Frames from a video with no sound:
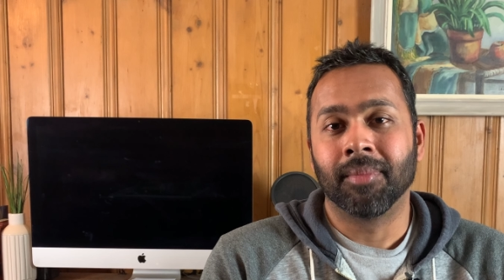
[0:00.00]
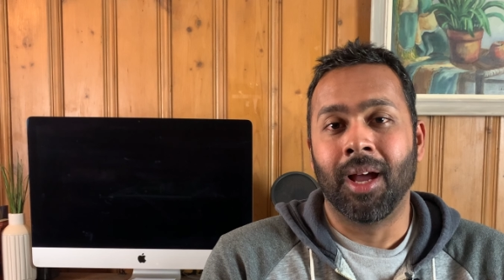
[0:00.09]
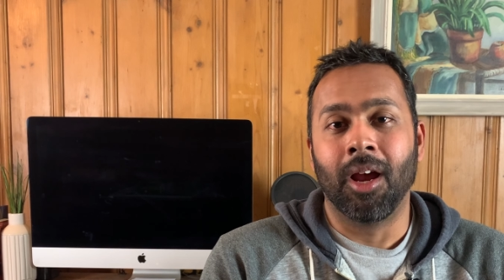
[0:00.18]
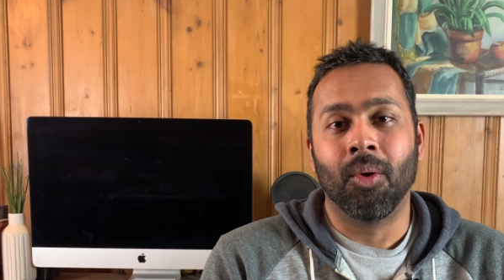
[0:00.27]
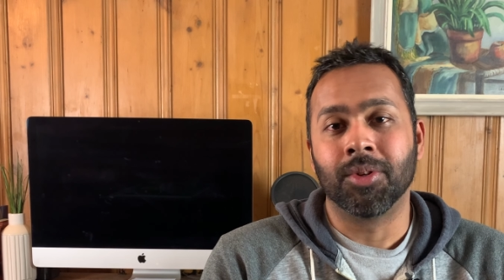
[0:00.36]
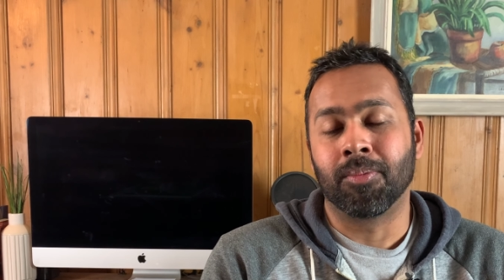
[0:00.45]
I
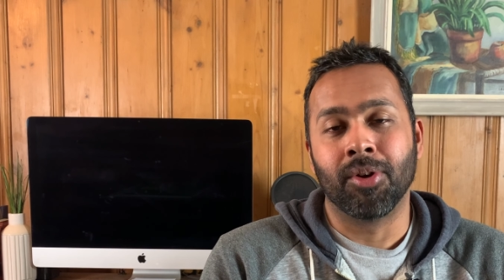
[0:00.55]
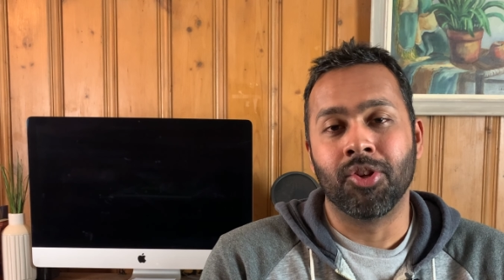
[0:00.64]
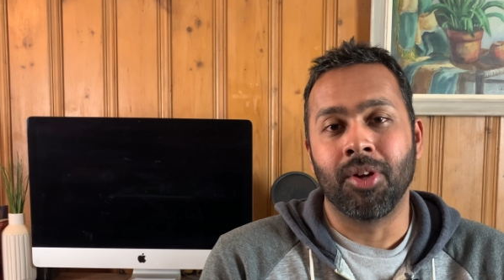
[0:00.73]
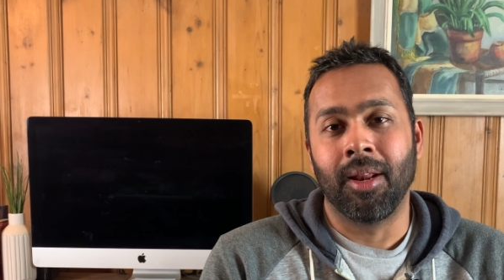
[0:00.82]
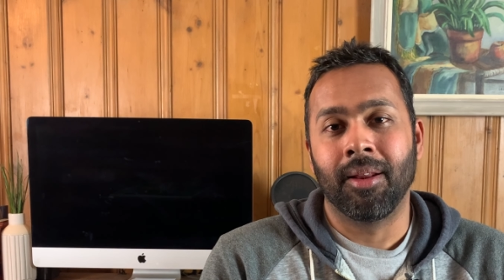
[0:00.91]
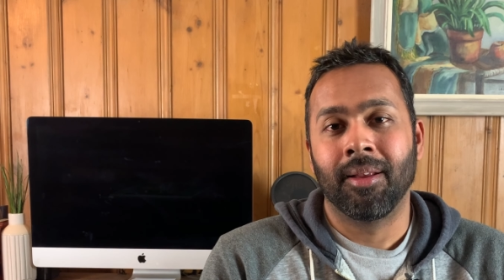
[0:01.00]
always
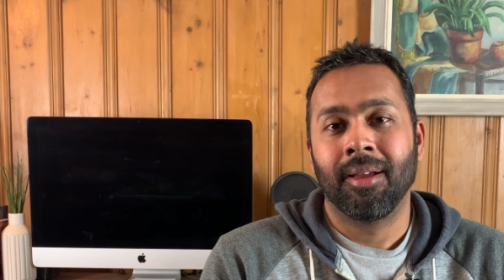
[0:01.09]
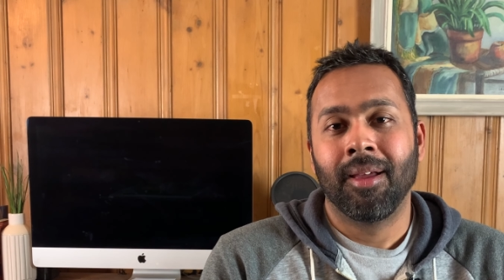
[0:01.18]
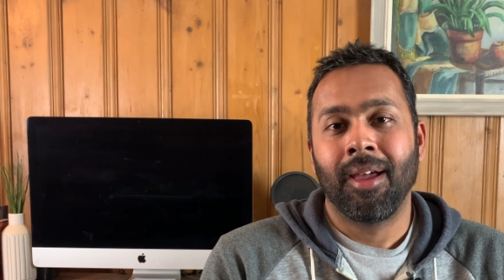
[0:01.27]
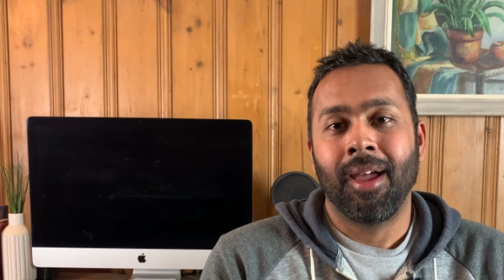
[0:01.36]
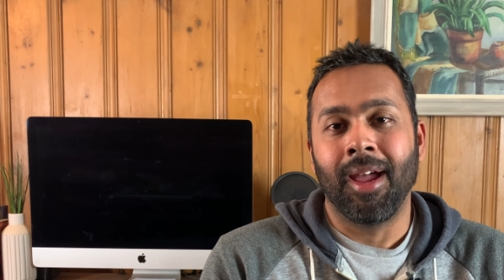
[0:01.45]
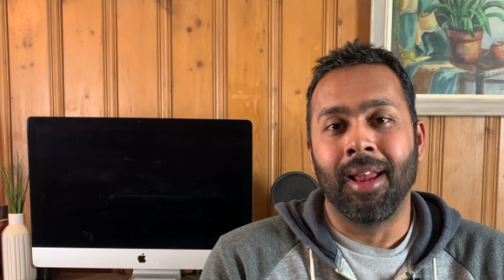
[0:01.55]
appreciate it.
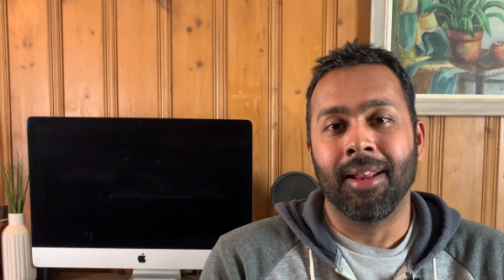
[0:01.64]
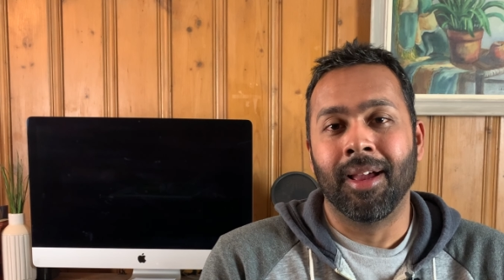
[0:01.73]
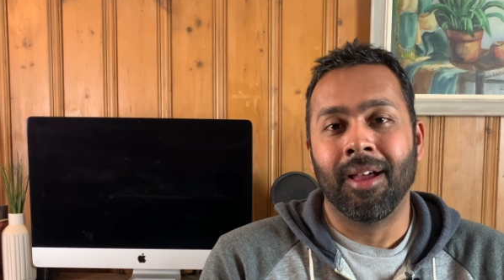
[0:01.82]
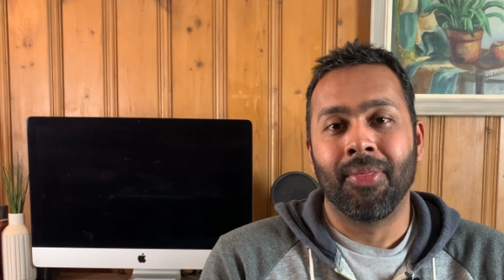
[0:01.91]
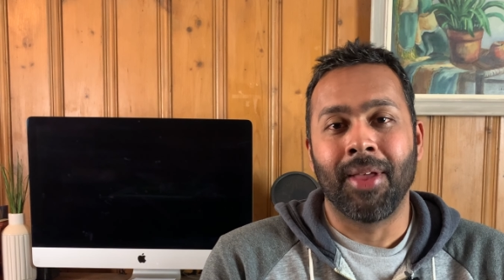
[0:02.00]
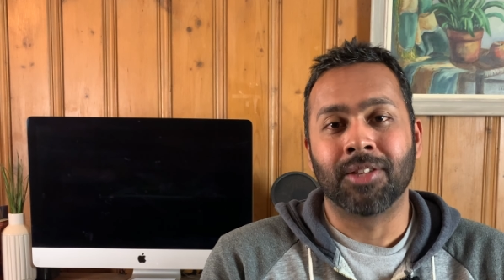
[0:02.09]
And
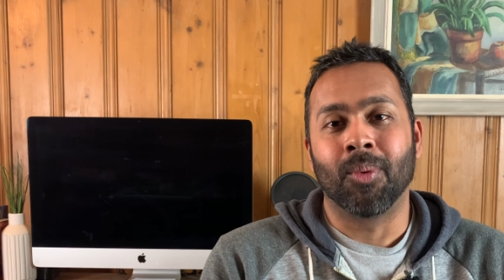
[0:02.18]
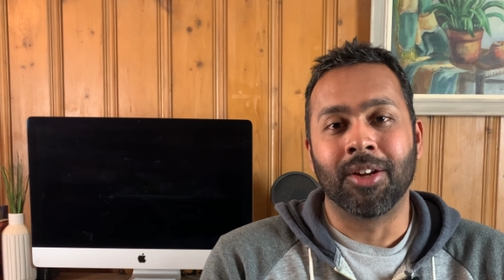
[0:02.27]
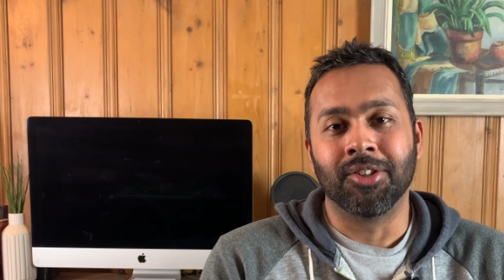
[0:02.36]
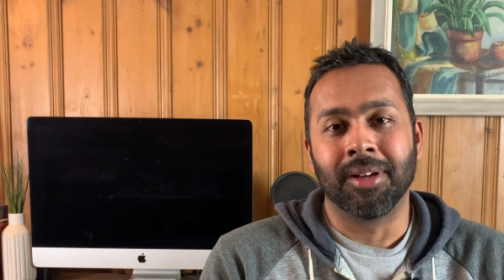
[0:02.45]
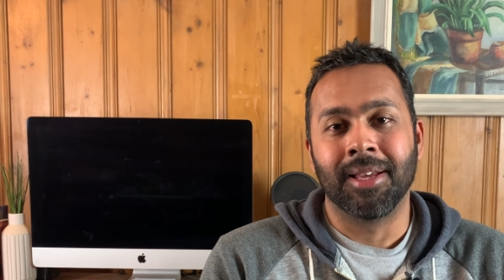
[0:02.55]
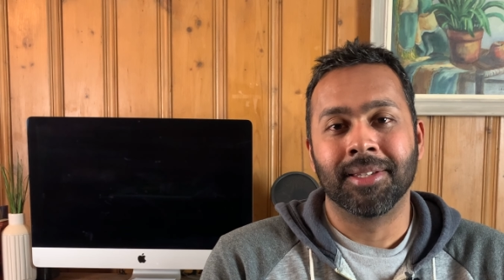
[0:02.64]
thanks for
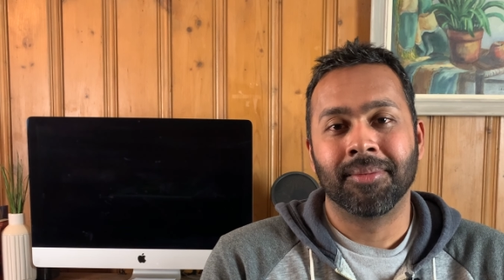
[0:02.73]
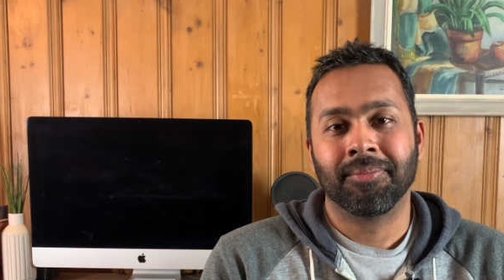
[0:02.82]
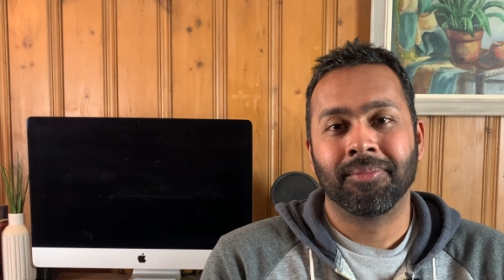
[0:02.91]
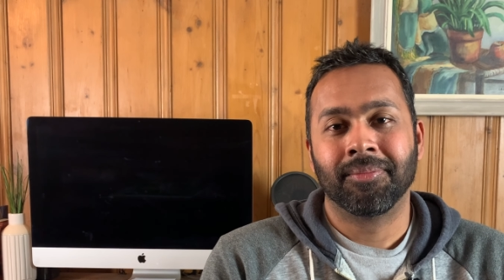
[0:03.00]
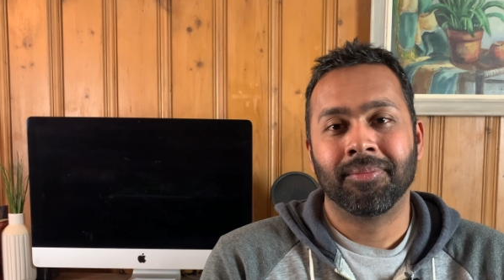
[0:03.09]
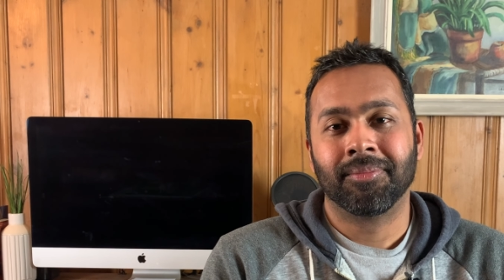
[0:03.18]
watching, guys.
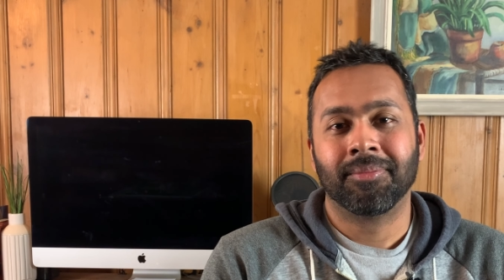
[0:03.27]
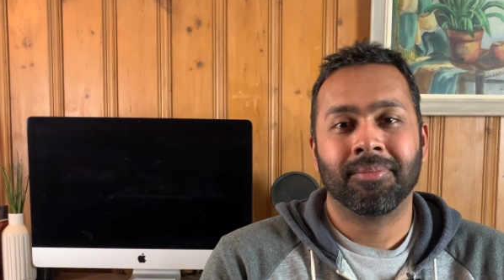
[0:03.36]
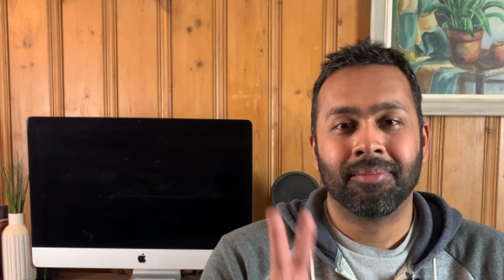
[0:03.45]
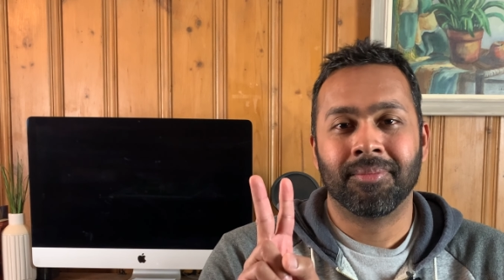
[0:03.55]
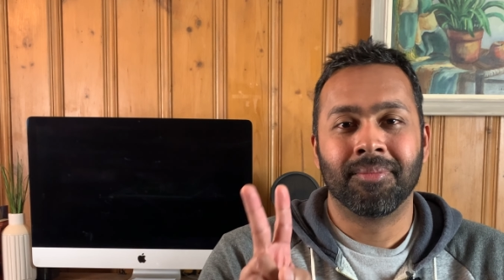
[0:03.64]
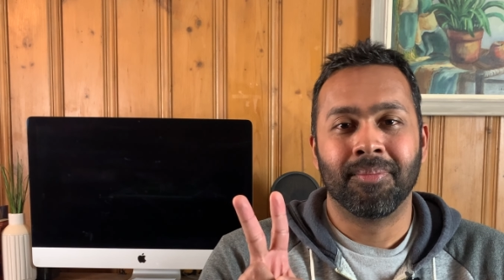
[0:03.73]

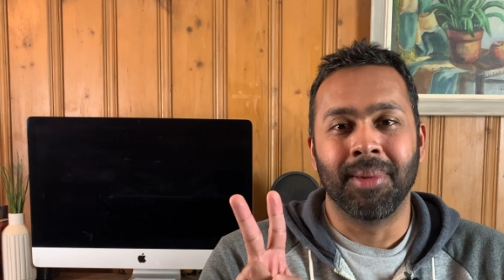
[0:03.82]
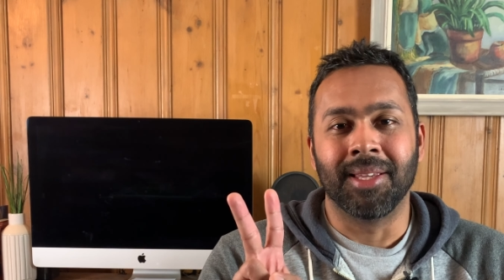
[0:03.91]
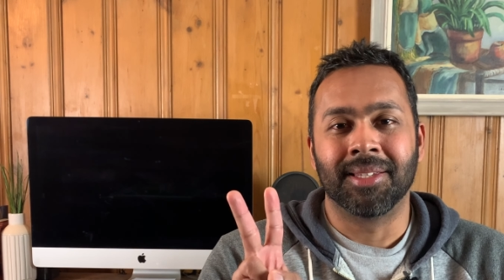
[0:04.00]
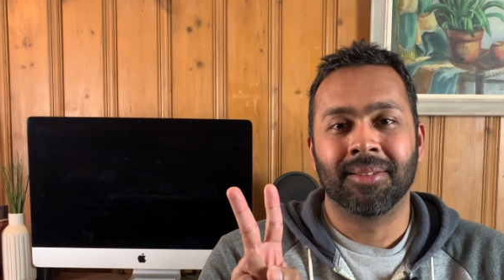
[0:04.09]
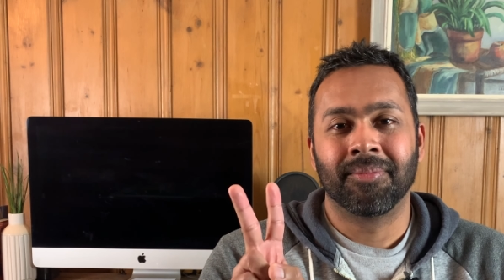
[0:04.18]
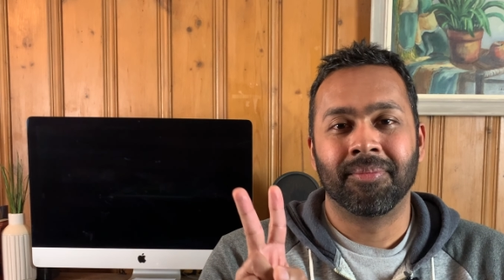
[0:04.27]
Peace.